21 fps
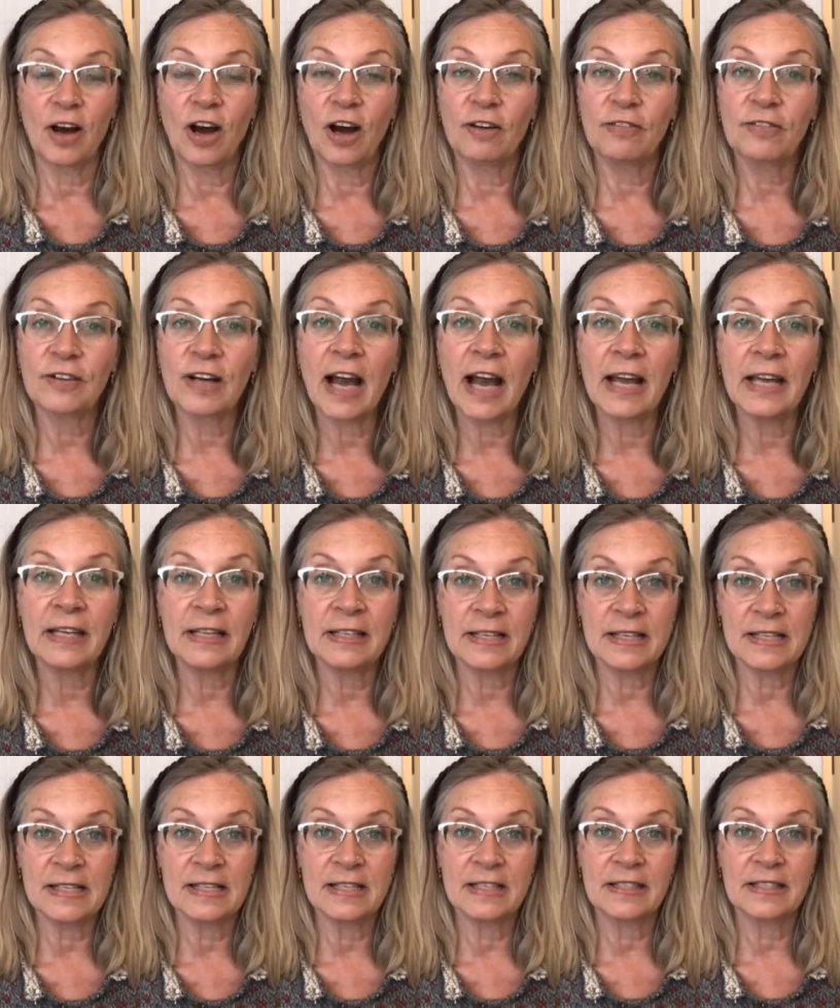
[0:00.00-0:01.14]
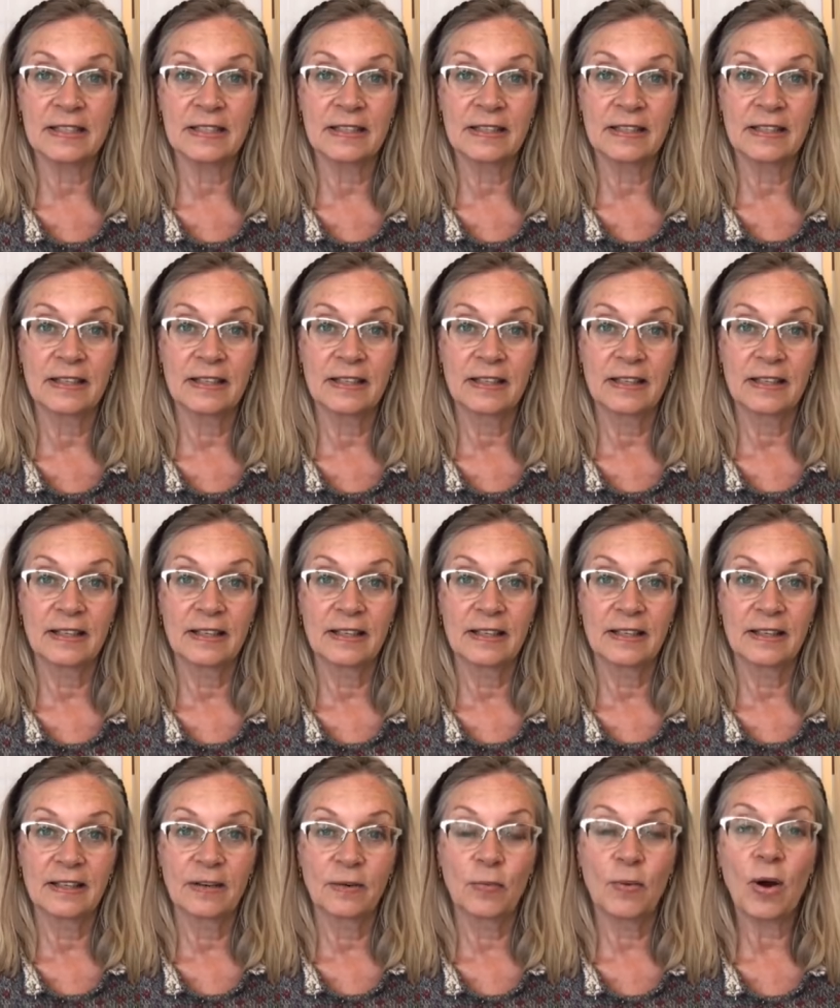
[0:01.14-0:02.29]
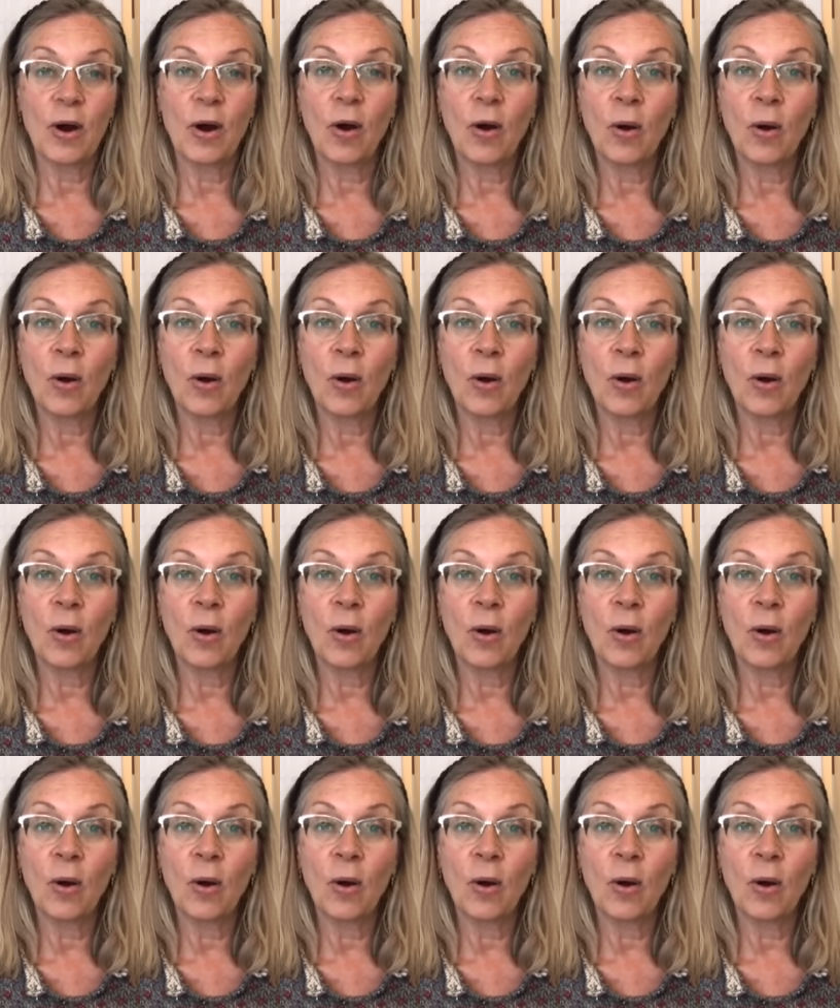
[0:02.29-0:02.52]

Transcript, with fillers: of kindness. We're